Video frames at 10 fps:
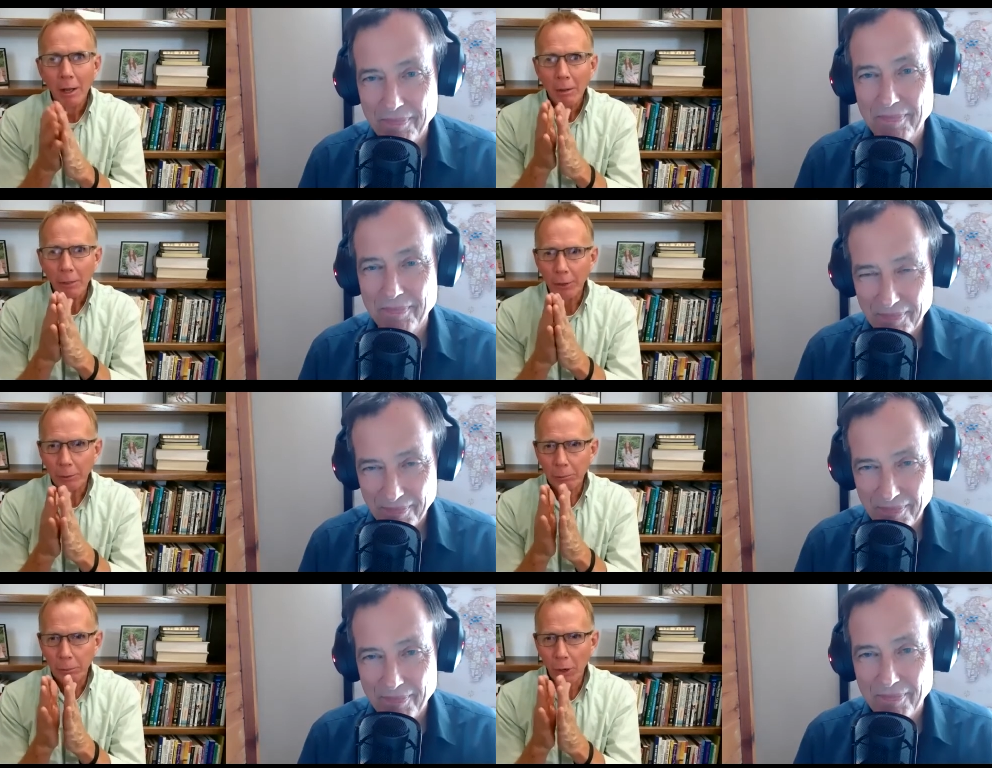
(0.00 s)

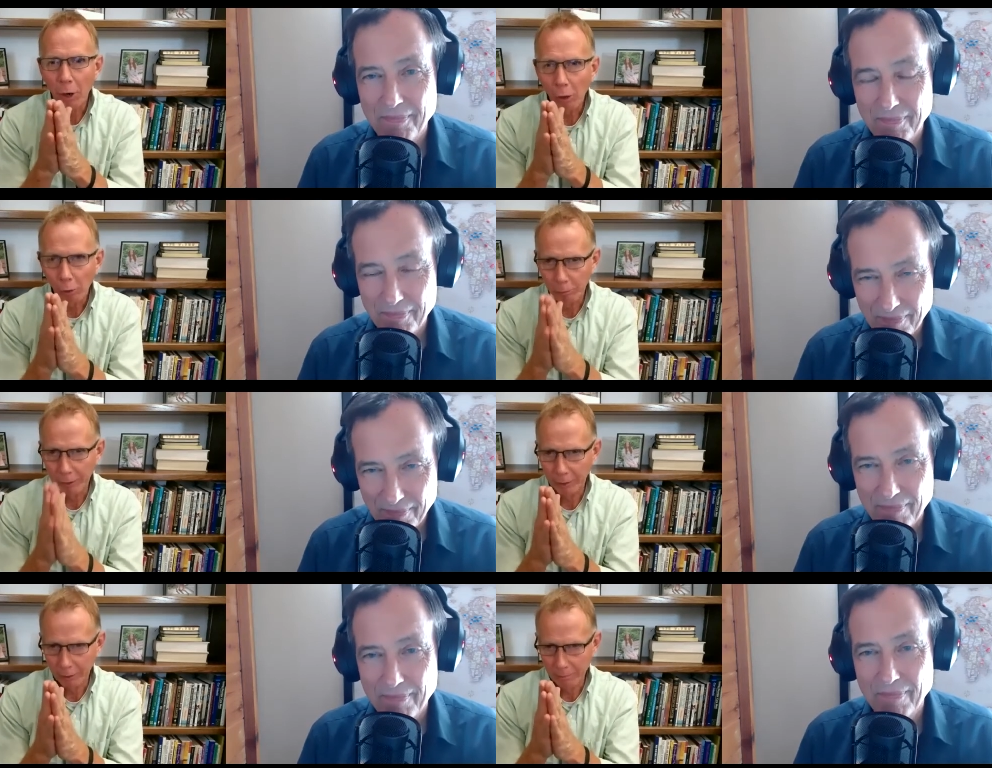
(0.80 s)
Speaker 1: the
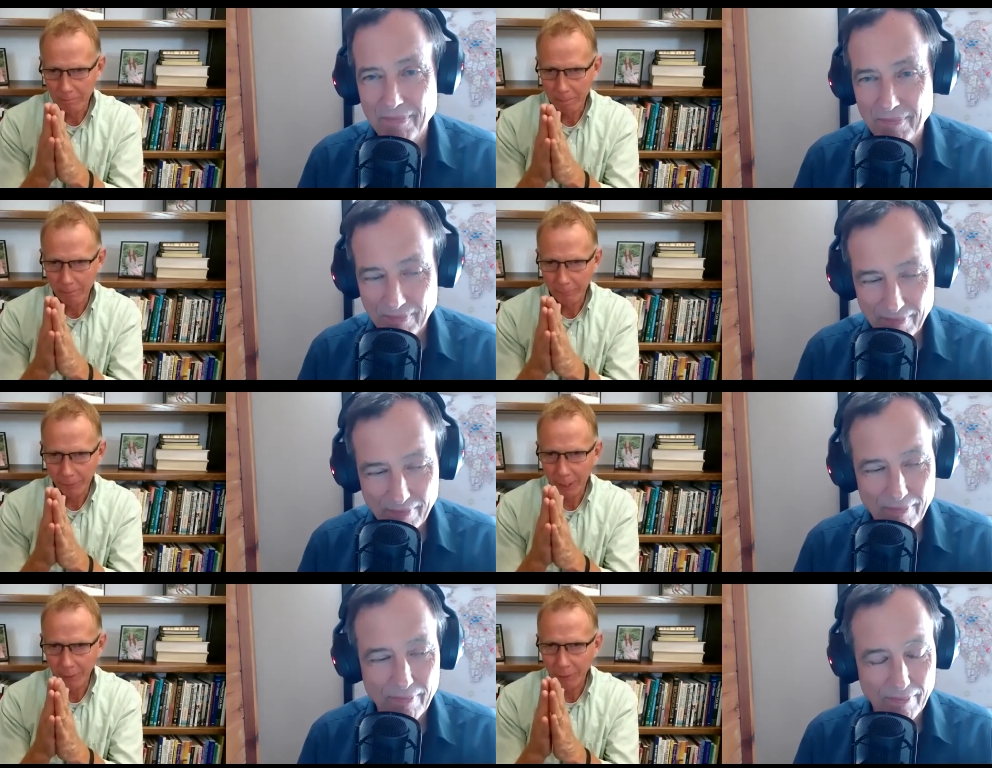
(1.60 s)
pulpit
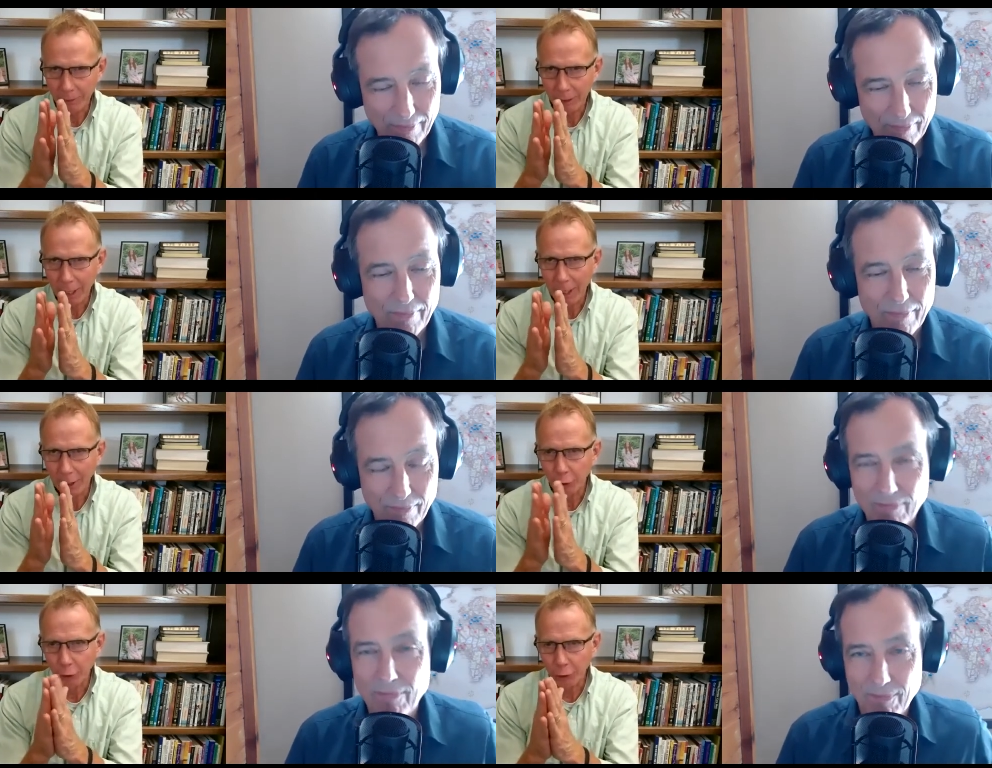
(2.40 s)
and the kind
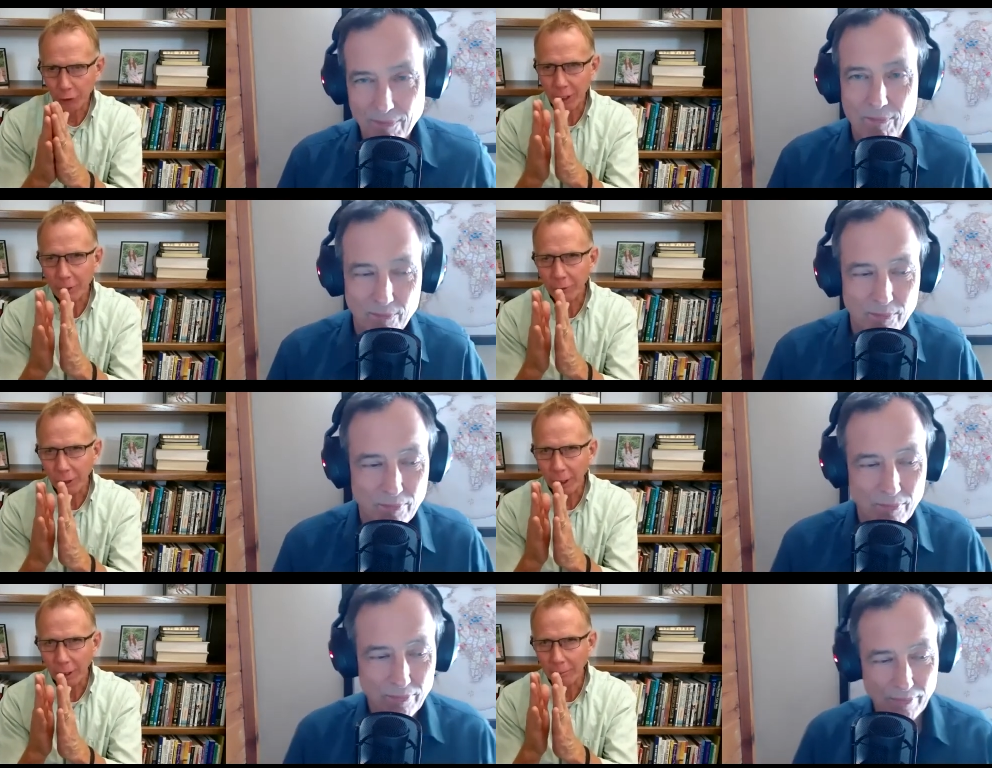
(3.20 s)
of church
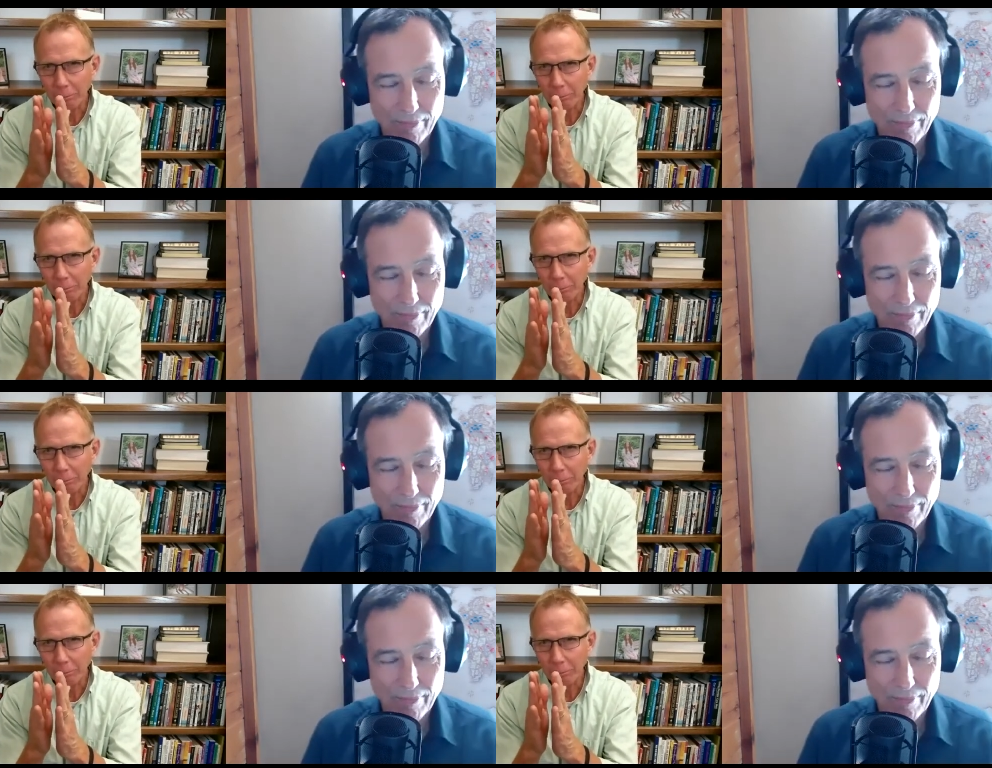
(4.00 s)
centric